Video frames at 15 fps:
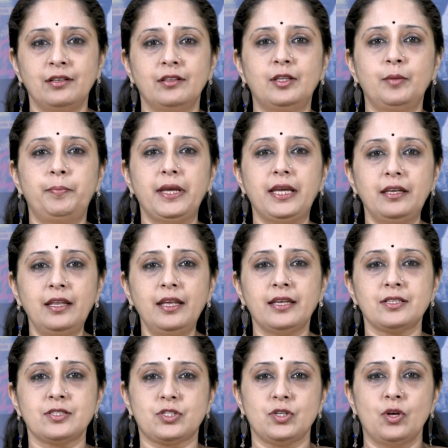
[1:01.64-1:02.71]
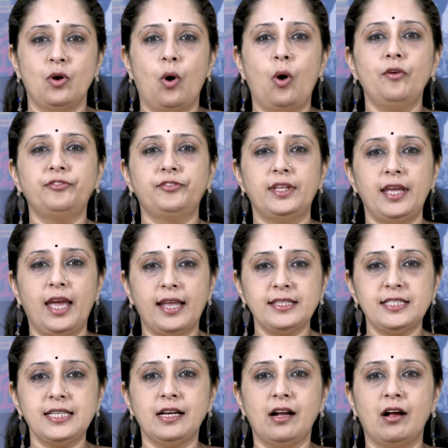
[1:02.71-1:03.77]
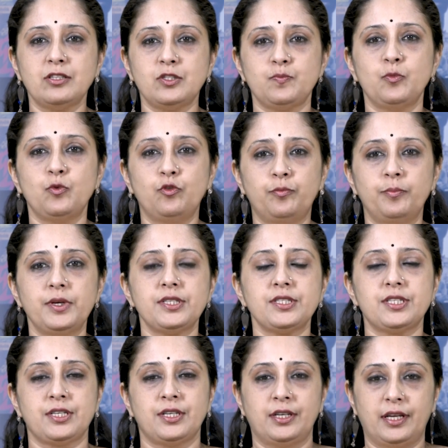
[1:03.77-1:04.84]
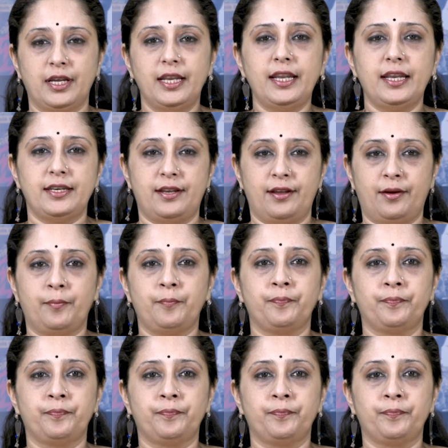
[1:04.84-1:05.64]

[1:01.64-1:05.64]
the beginnings of the anti-caste movement in India.